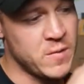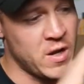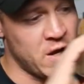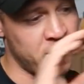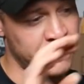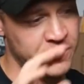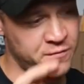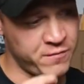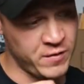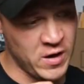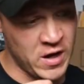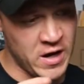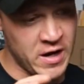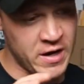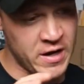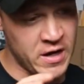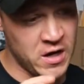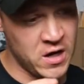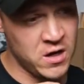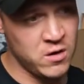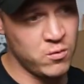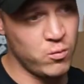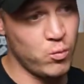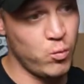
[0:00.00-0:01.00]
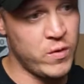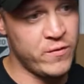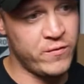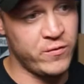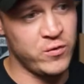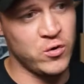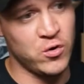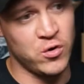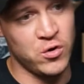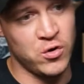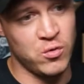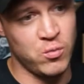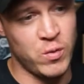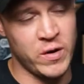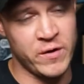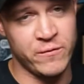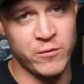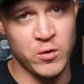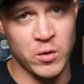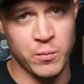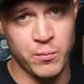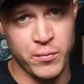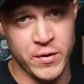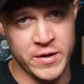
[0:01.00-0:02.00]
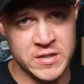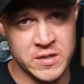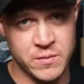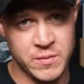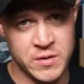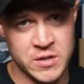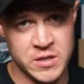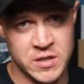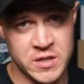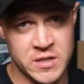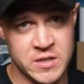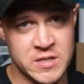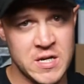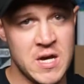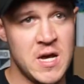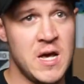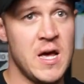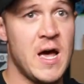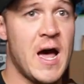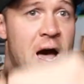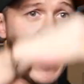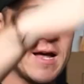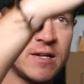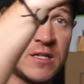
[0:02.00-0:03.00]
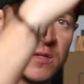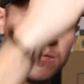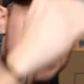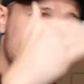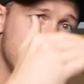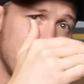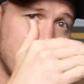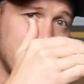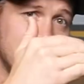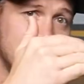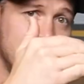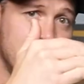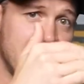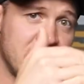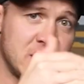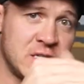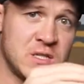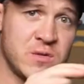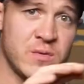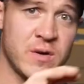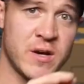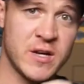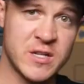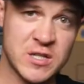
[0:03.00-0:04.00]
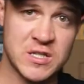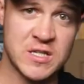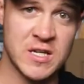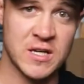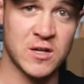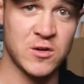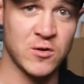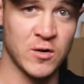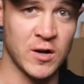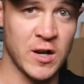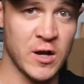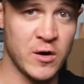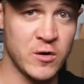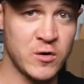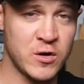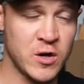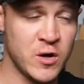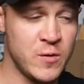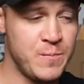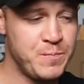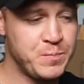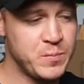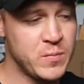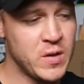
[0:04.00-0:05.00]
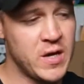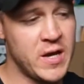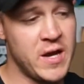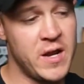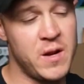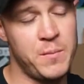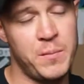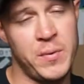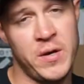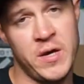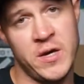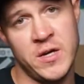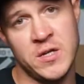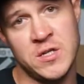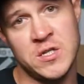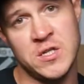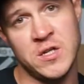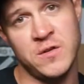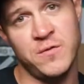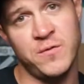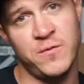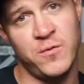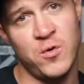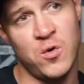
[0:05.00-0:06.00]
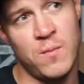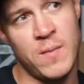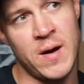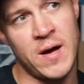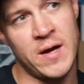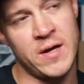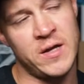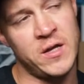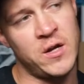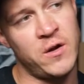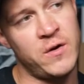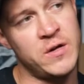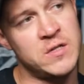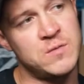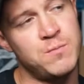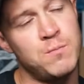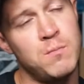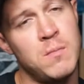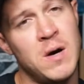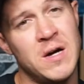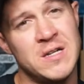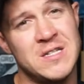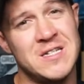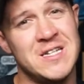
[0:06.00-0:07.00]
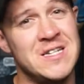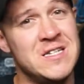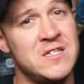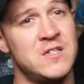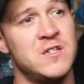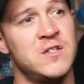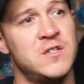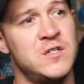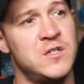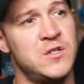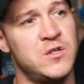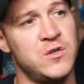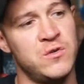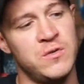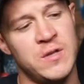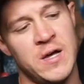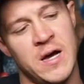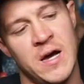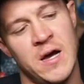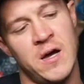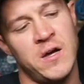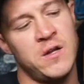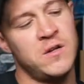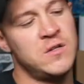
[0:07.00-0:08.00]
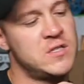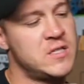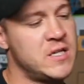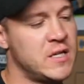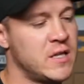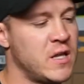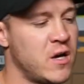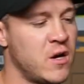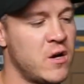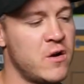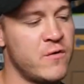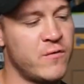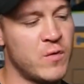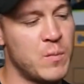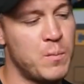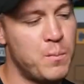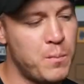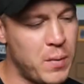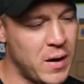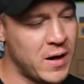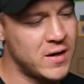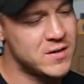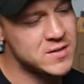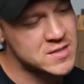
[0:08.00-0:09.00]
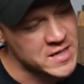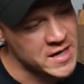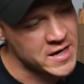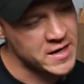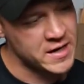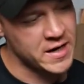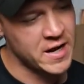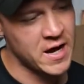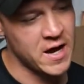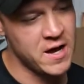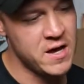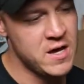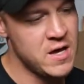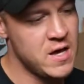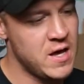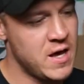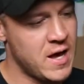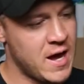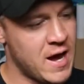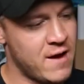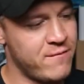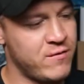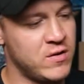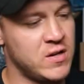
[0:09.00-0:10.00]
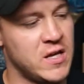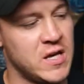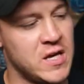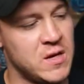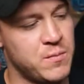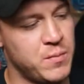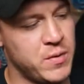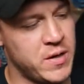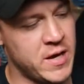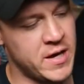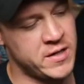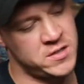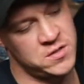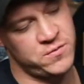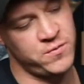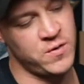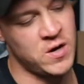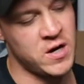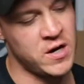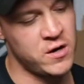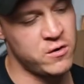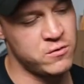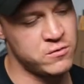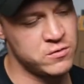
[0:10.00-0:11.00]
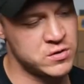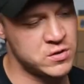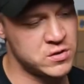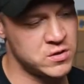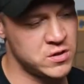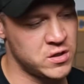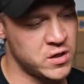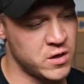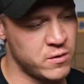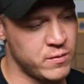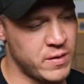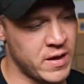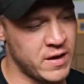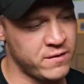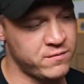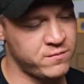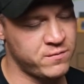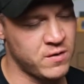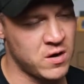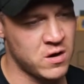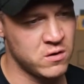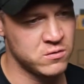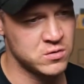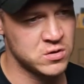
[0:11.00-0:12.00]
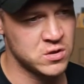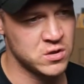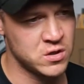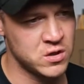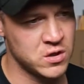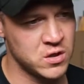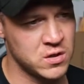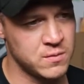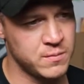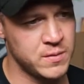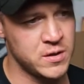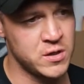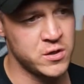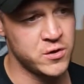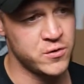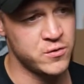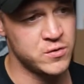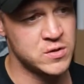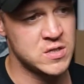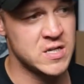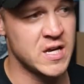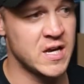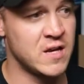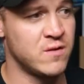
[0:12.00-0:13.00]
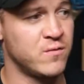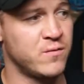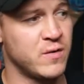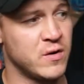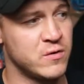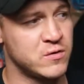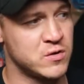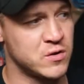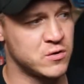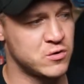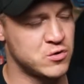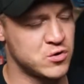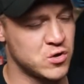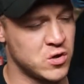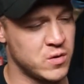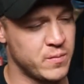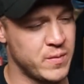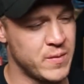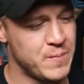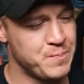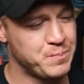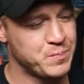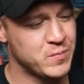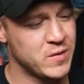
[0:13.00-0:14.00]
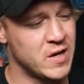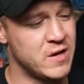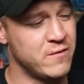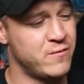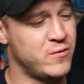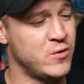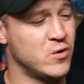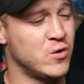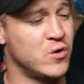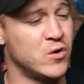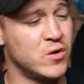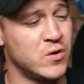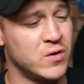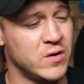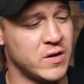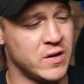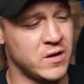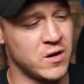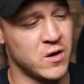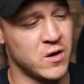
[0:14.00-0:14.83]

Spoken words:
flyer with one of your press images, add some text next to it and stick your logo in a PNG format, you know, it's much easier to do that and stick that over. But saying that, having the EPS files, you know, they're files that are going to be used in Photoshop. If you're